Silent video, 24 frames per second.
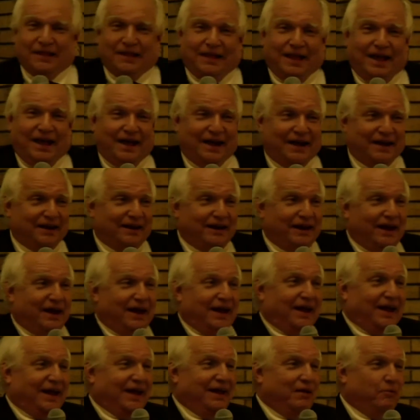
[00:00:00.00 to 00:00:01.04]
And
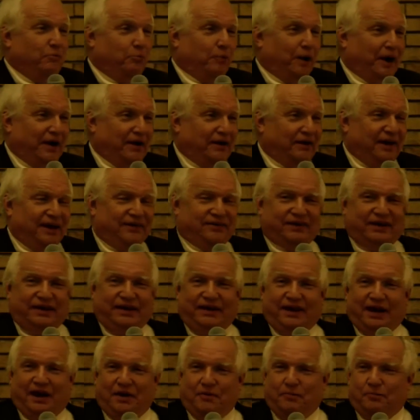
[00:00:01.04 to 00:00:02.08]
he went as a
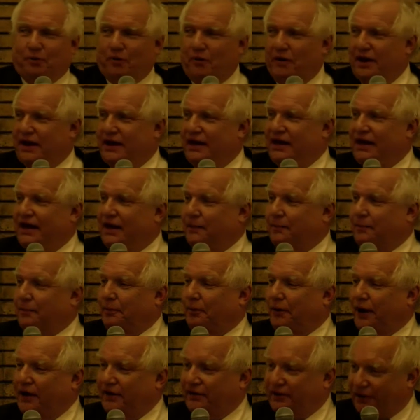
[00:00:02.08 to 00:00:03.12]
young boy and he
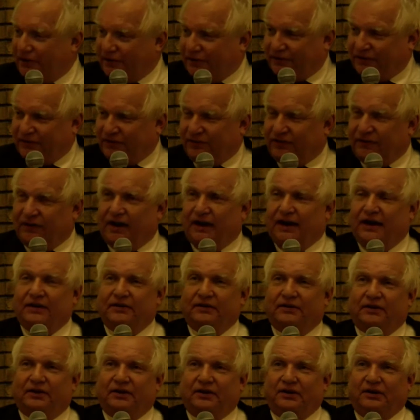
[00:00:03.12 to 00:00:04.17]
apprenticed
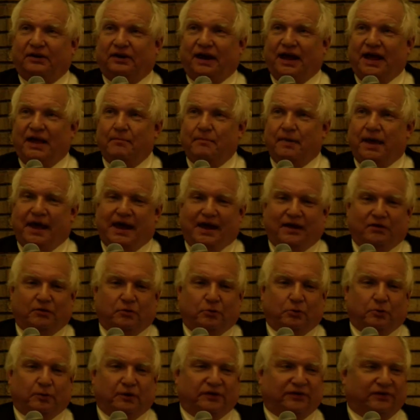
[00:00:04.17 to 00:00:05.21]
under a man
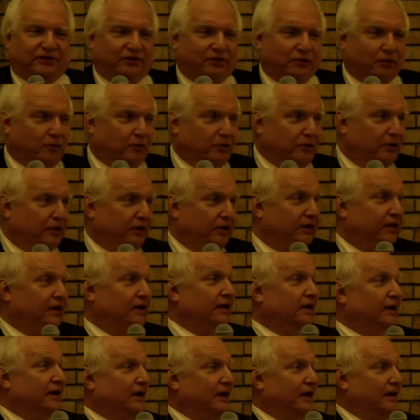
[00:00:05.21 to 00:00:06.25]
who restored
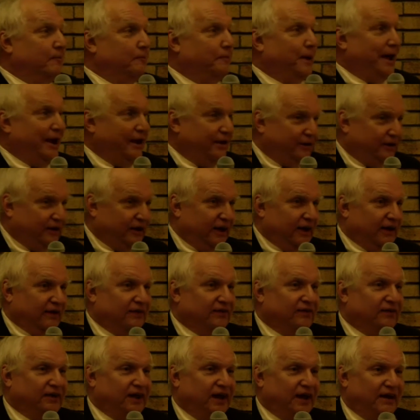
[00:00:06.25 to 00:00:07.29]

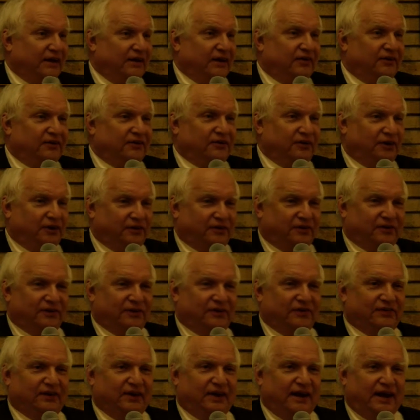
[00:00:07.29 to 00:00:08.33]
paintings in
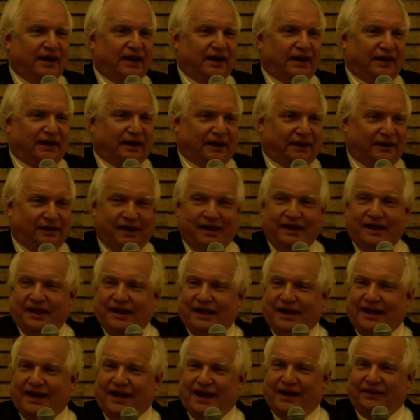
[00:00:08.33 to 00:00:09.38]
churches in Italy.
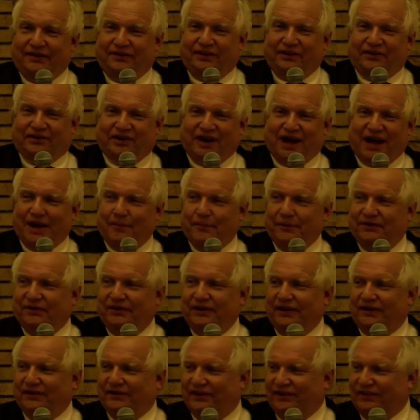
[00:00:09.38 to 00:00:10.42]
He had the job as
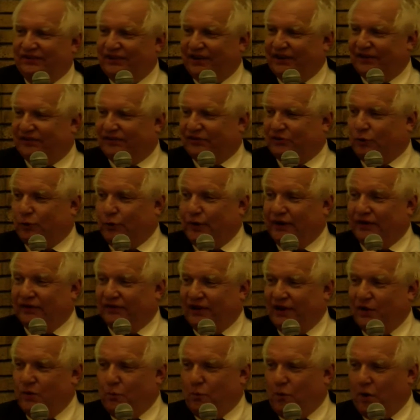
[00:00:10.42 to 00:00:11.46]
an assistant
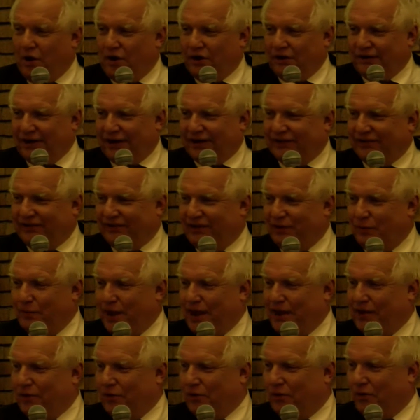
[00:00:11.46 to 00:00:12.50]
squeezing walnuts to
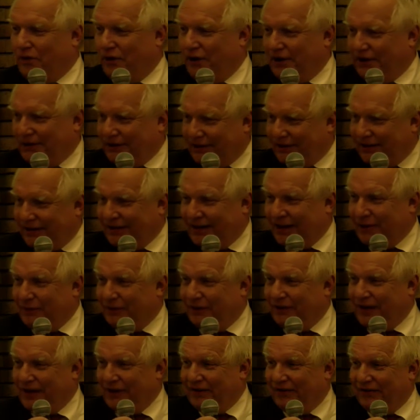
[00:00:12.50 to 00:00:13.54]
make oil that they would
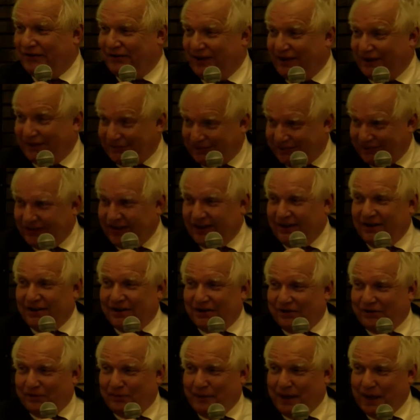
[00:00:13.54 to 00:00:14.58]
then tint
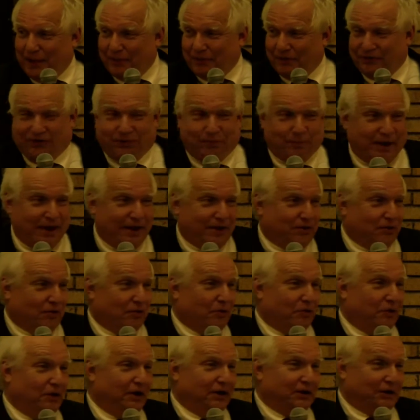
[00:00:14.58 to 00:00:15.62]
to be able to make
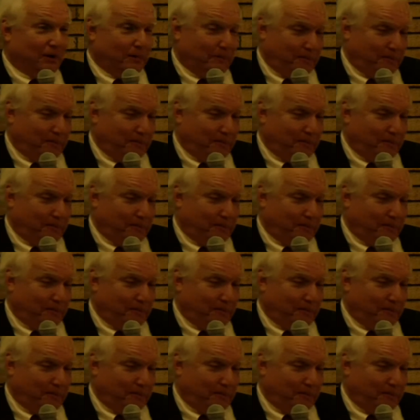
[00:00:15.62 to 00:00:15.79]
oil